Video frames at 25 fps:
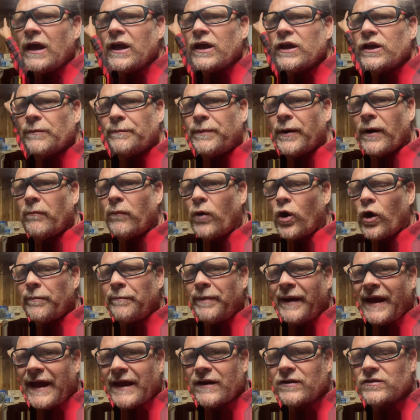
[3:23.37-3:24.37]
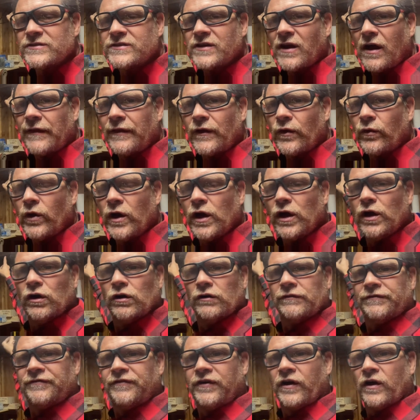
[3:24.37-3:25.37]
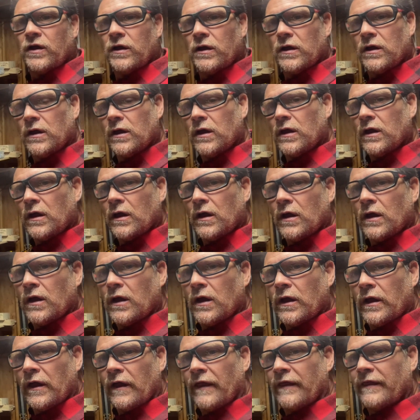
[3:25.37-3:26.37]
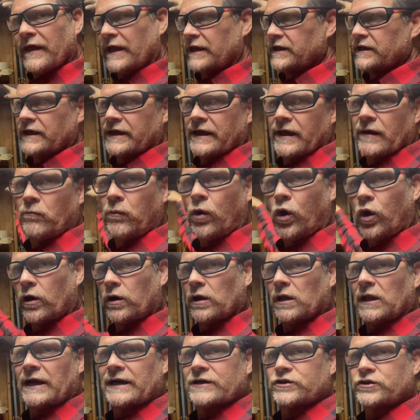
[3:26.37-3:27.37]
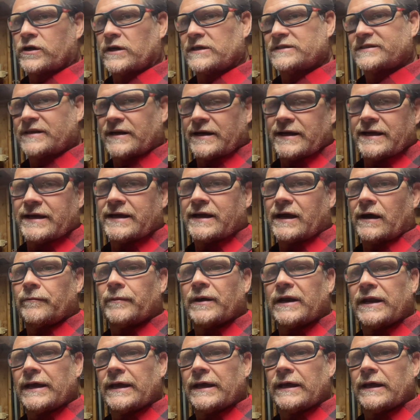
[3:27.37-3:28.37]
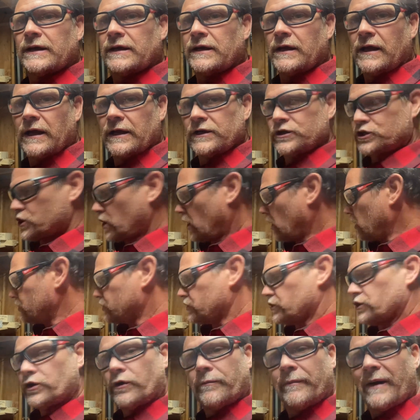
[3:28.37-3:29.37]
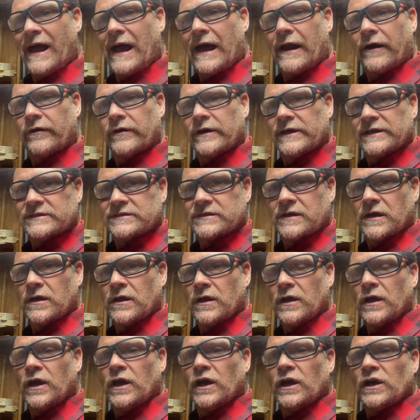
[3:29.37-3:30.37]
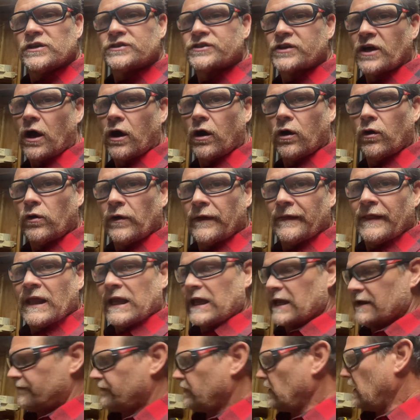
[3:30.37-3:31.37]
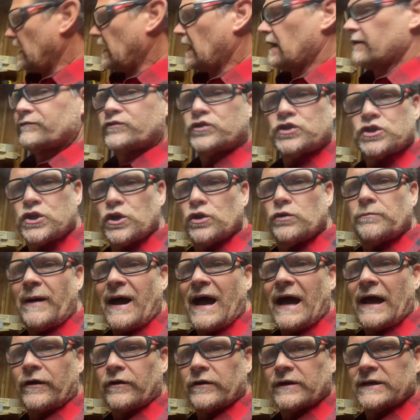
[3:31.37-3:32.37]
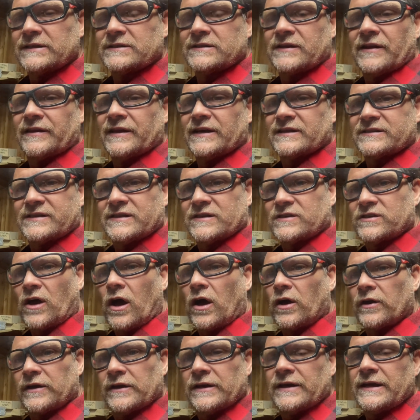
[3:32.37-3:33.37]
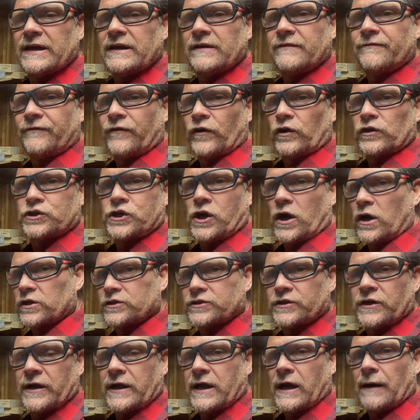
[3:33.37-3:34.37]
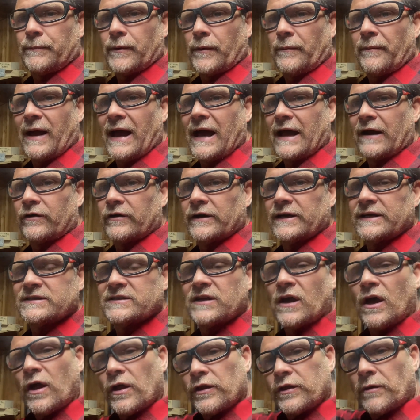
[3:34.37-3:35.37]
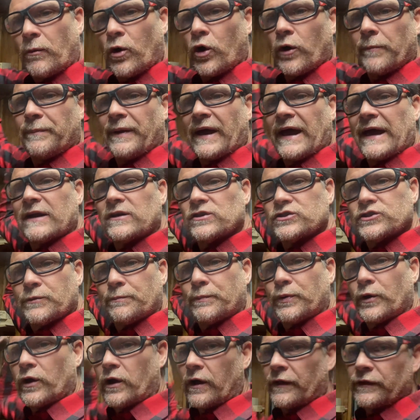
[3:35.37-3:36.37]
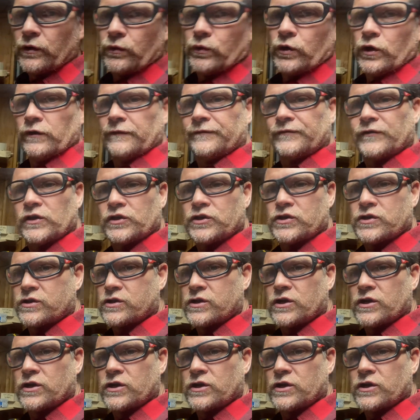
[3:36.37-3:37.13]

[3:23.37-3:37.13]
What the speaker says: you put more panels on the roof, then you get more electricity coming in and charging your batteries. So if you have two batteries and this is all you need for charging a couple batteries, the more panels you put on the roof, the